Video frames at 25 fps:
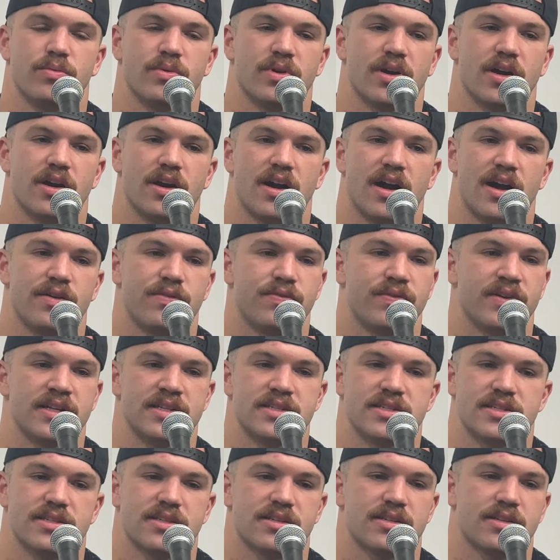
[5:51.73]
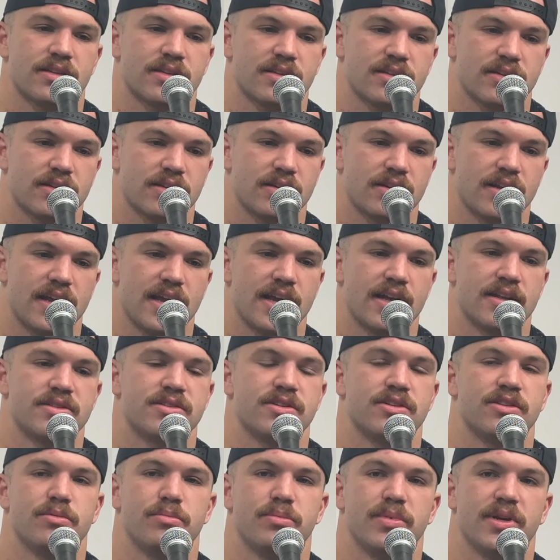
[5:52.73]
Our offense
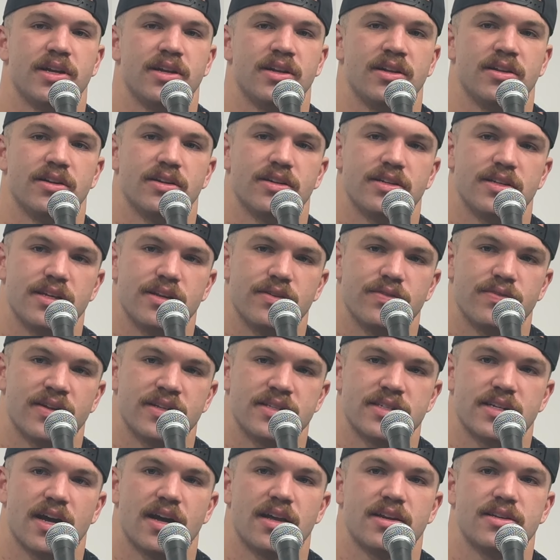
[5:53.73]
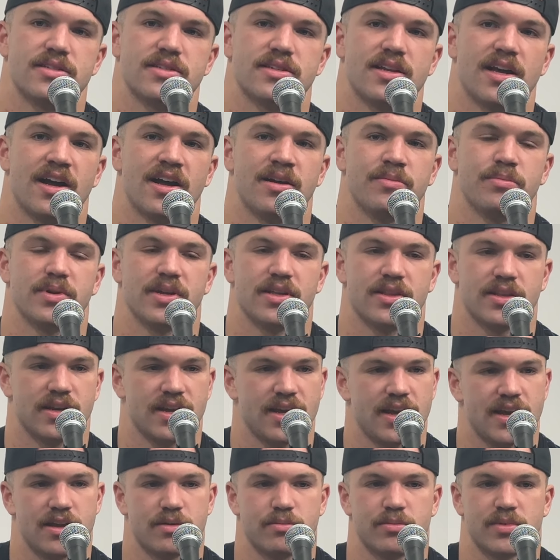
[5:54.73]
answered the bell. Our defense got a stop, and then
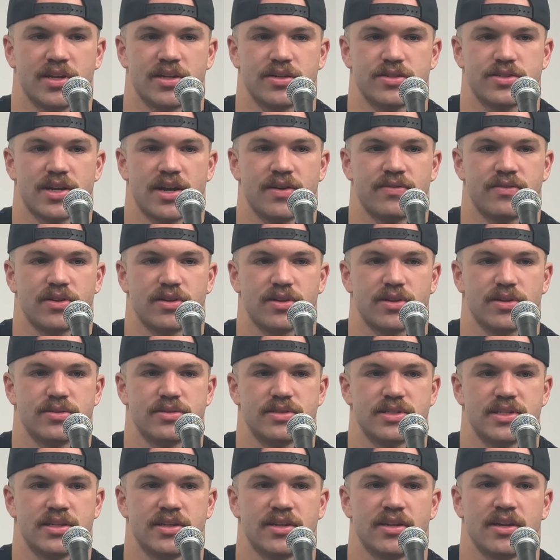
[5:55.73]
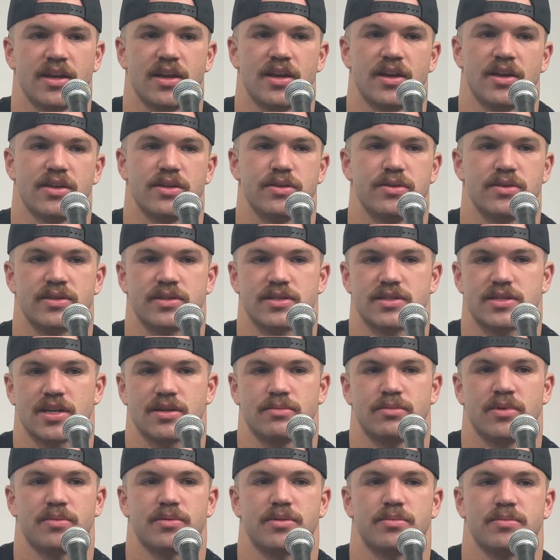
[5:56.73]
8-minute drive to close it. You can
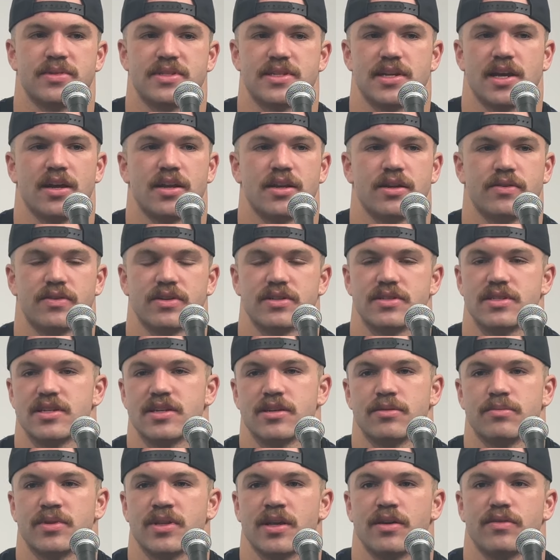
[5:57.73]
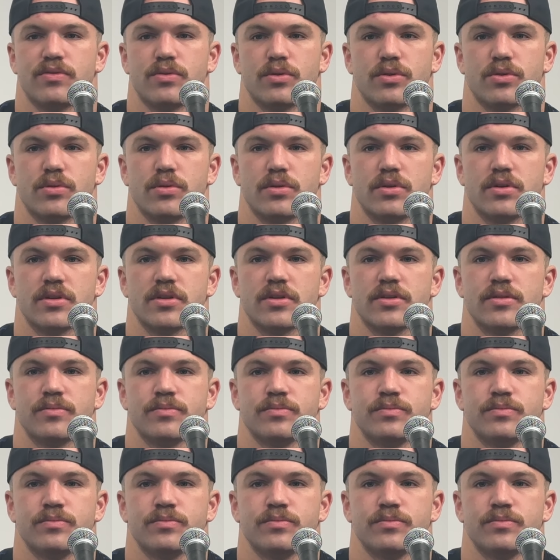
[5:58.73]
sum up the mentality of our team in that fourth quarter.